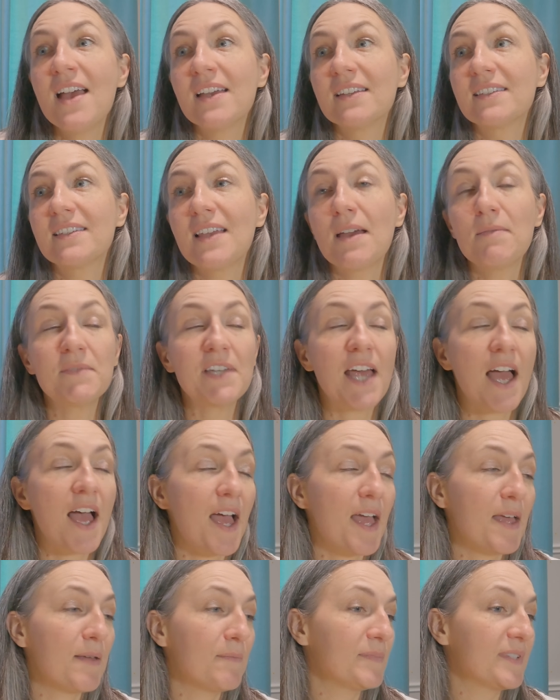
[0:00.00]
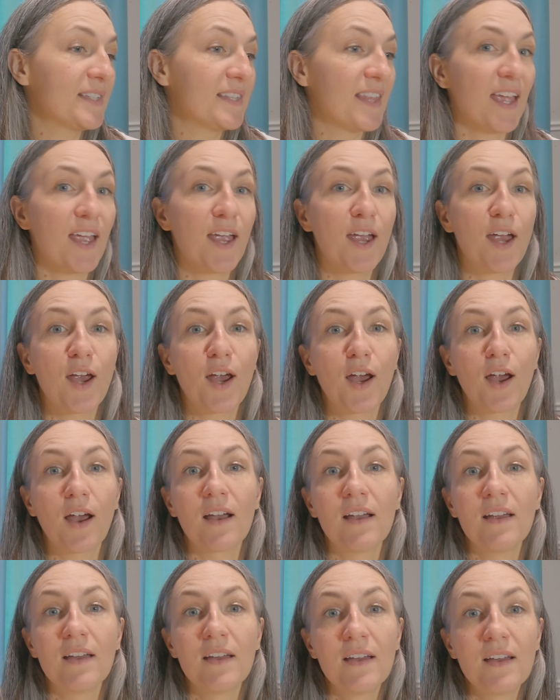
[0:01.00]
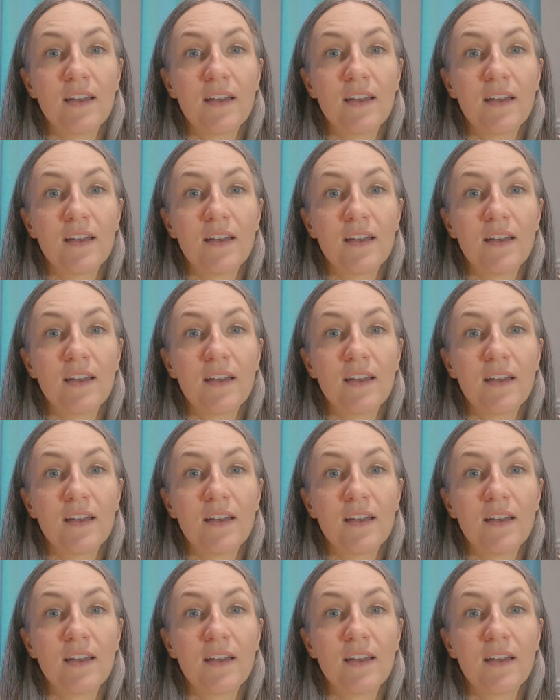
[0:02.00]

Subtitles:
Sometimes they're